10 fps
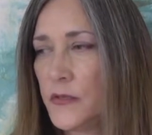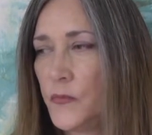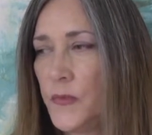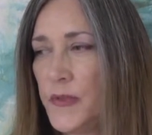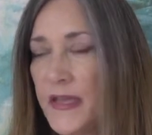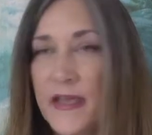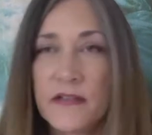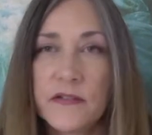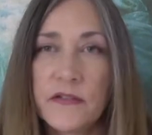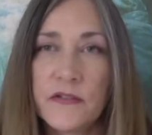
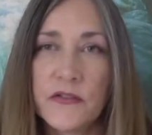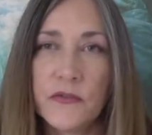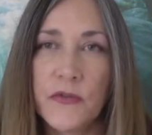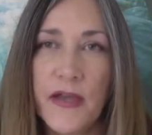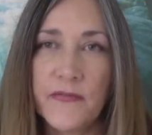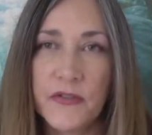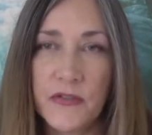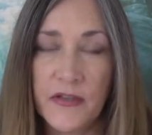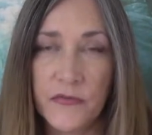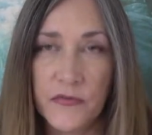began to have to
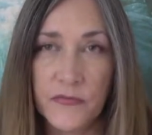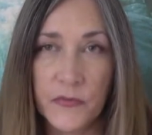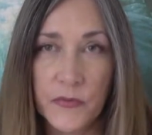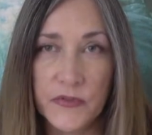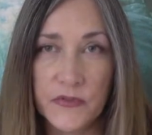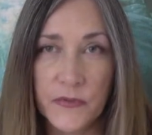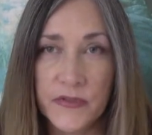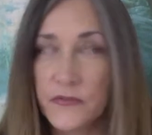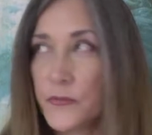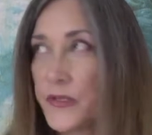give her fluids
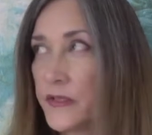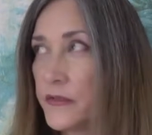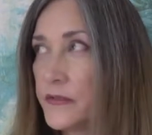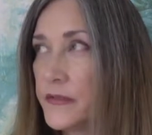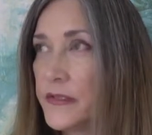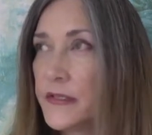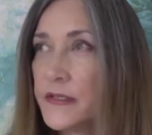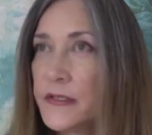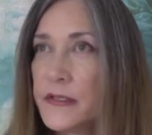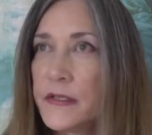twice a week.
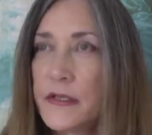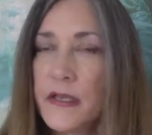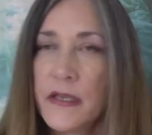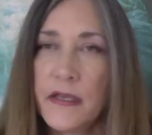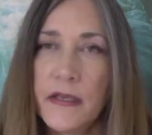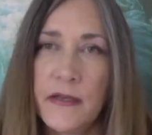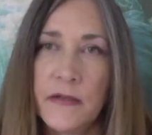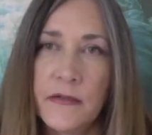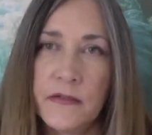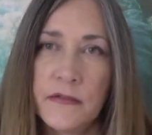
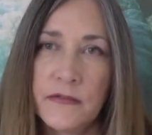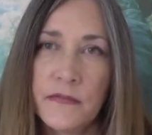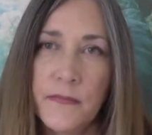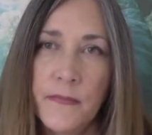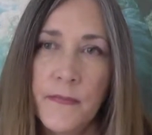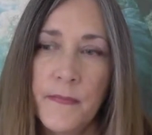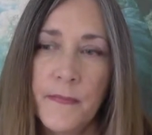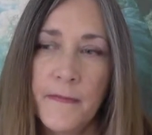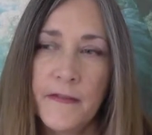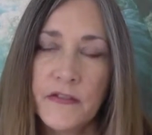And
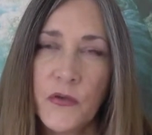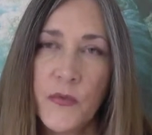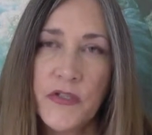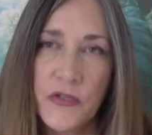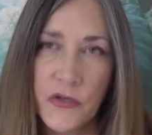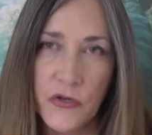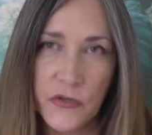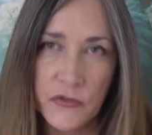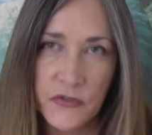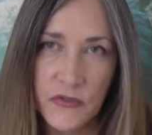so we took
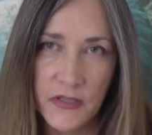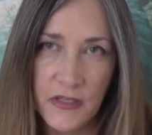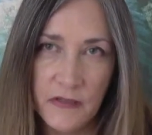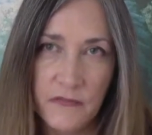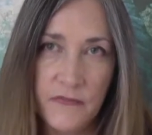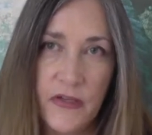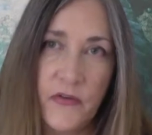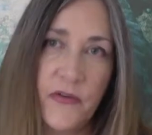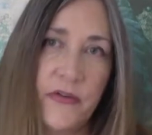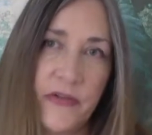her to the
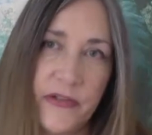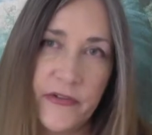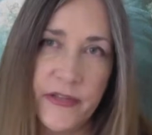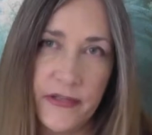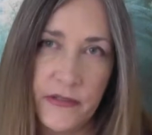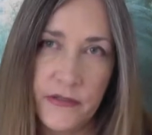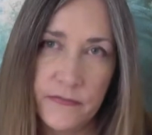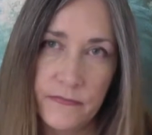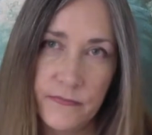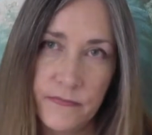veterinary clinic.
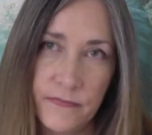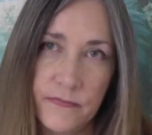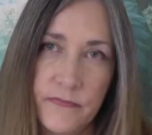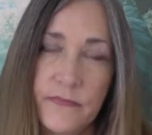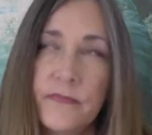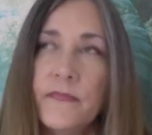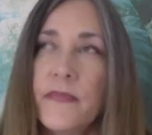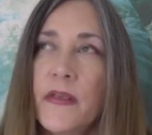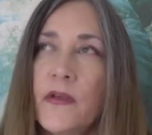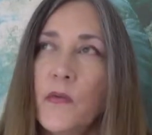
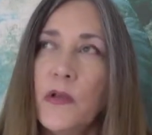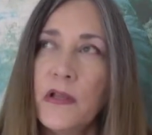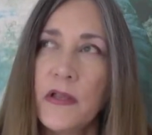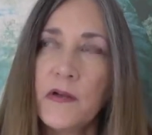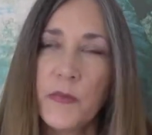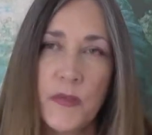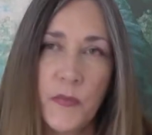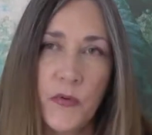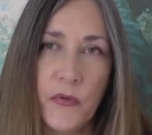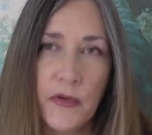Well, a lot of
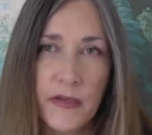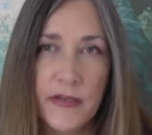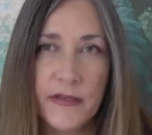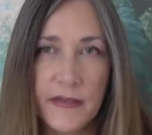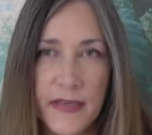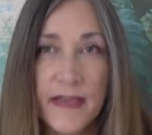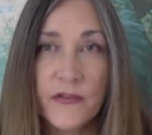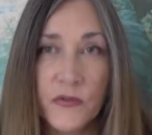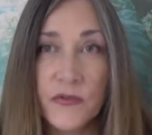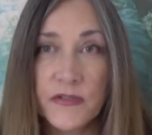people
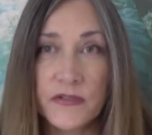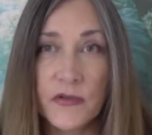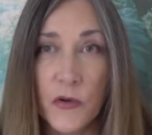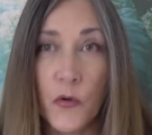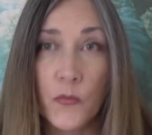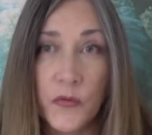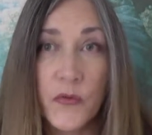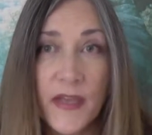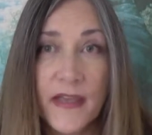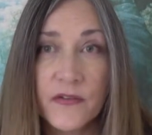can do this at home. You
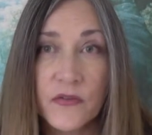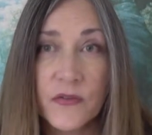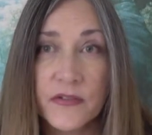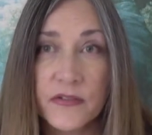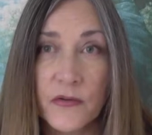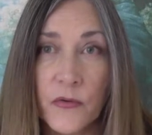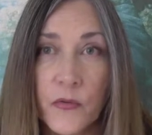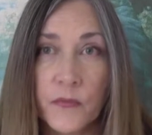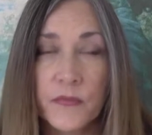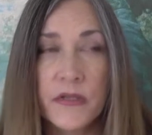can do this at
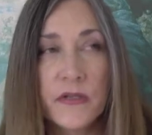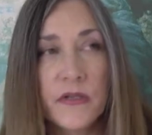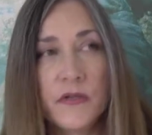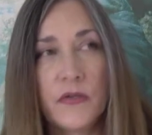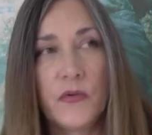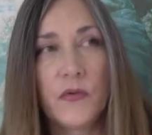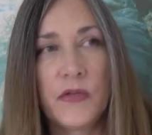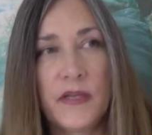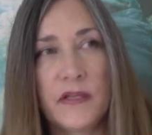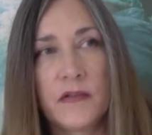home. You
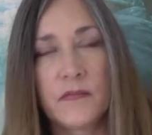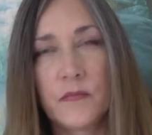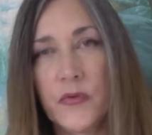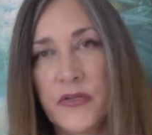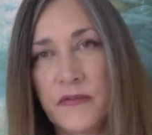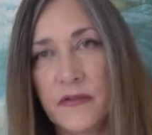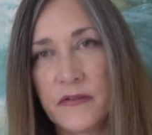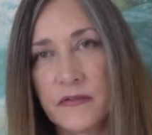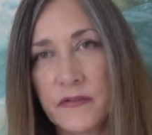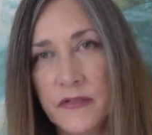can bring the